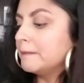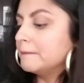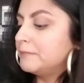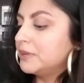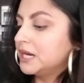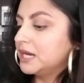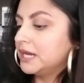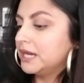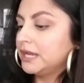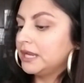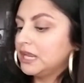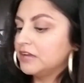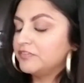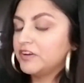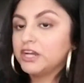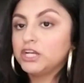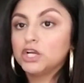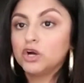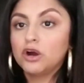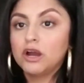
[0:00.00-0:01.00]
but if I
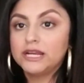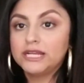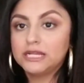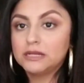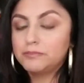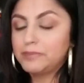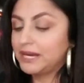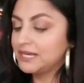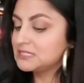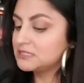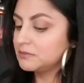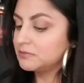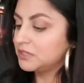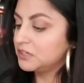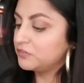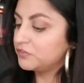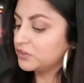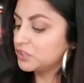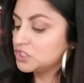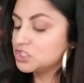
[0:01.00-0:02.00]
know I need to buy something
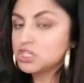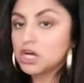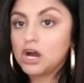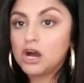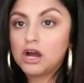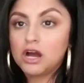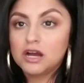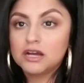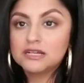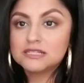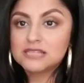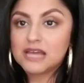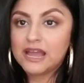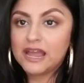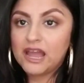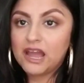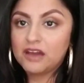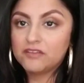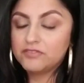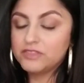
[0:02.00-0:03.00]
for the dogs, I
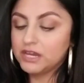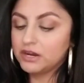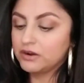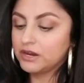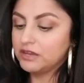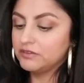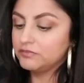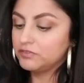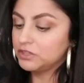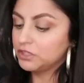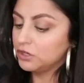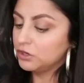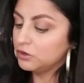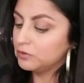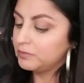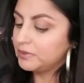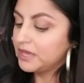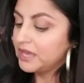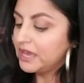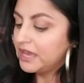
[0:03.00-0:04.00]
have their
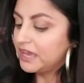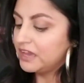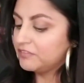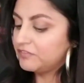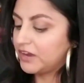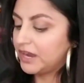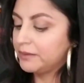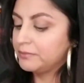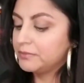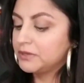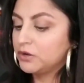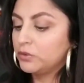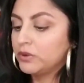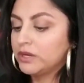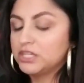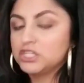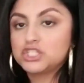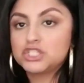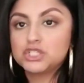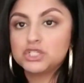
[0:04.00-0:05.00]
envelope. If I'm
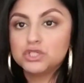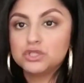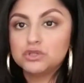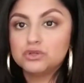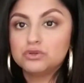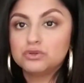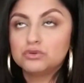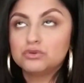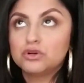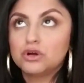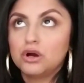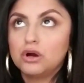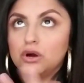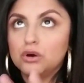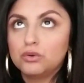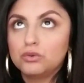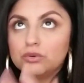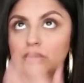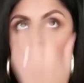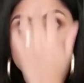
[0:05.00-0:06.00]
going to
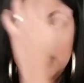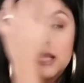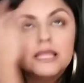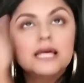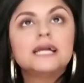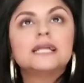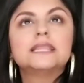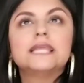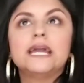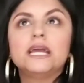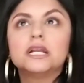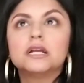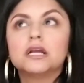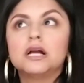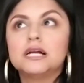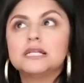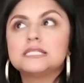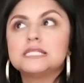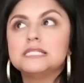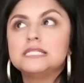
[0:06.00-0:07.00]
go, like later
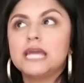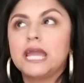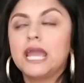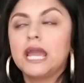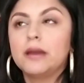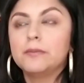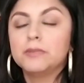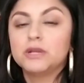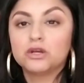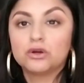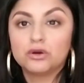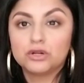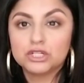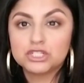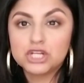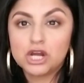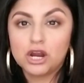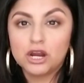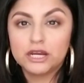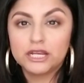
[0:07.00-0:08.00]
on today, I'm gonna go to
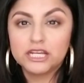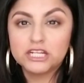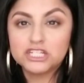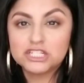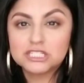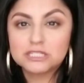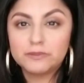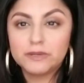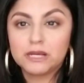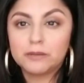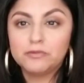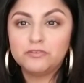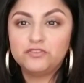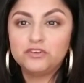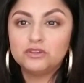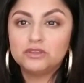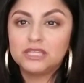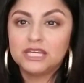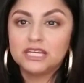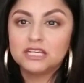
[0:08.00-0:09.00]
Target just to pick up a few
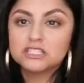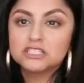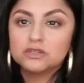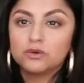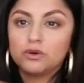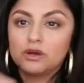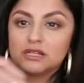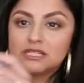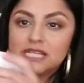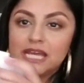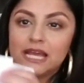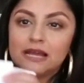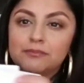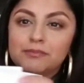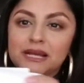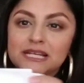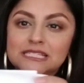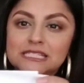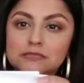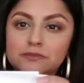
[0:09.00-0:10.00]
things, so I'll take
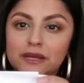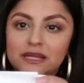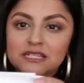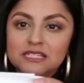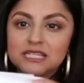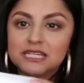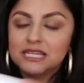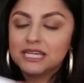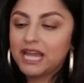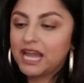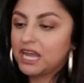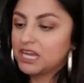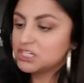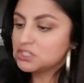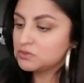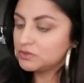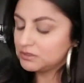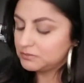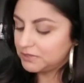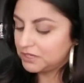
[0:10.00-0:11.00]
my spending cash
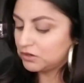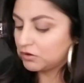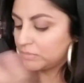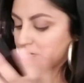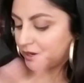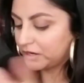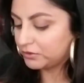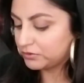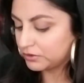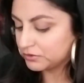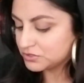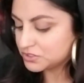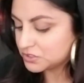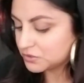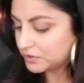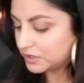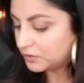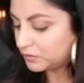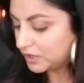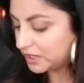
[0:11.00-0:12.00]
with me or my
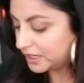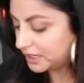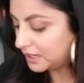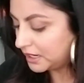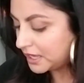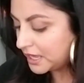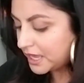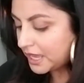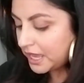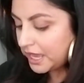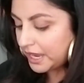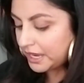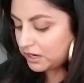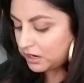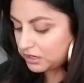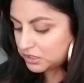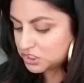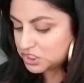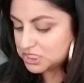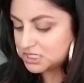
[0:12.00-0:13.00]
grocery one, and
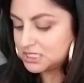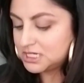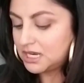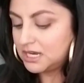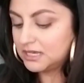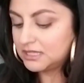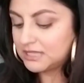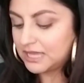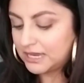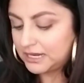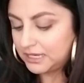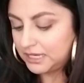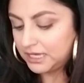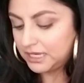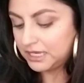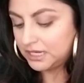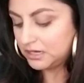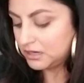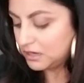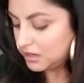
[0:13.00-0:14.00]
I'll just tuck that
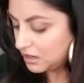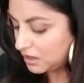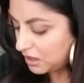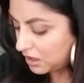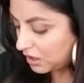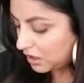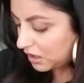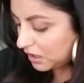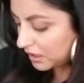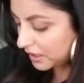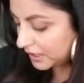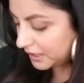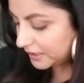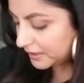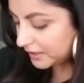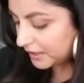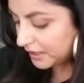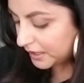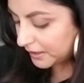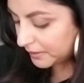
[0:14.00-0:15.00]
in on,
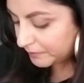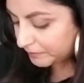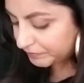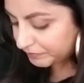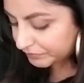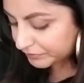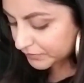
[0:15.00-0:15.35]
um,